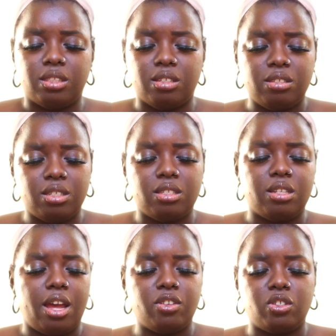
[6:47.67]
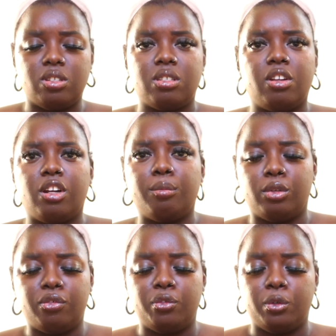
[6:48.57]
This is not just a
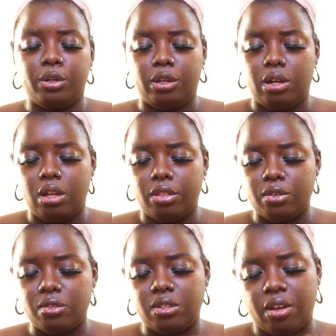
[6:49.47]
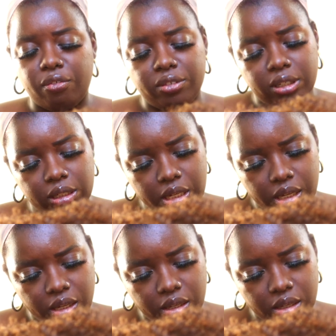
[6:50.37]
number four, y'all. There's definitely
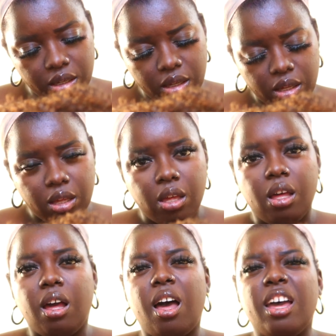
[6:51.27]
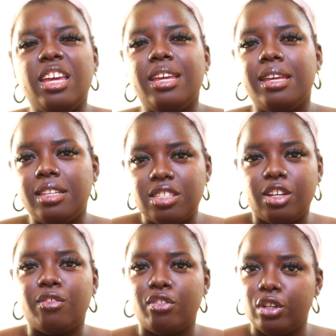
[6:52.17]
like a hint
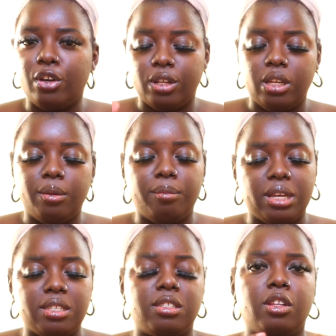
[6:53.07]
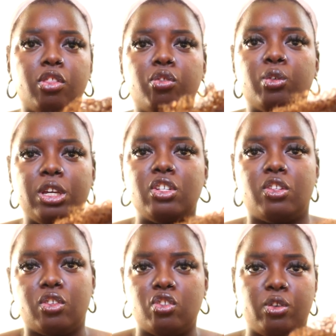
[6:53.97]
of thirty mixed in through each
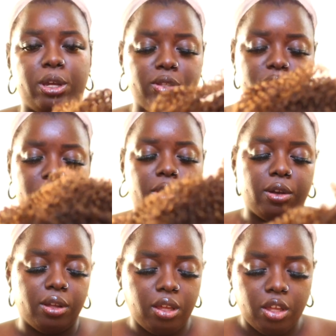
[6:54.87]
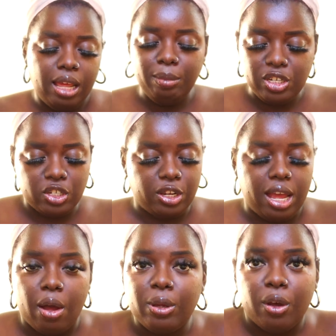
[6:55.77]
of the strands here. Let me show you
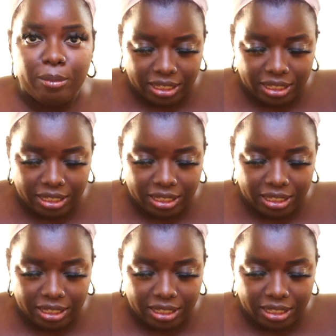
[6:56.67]
how we gonna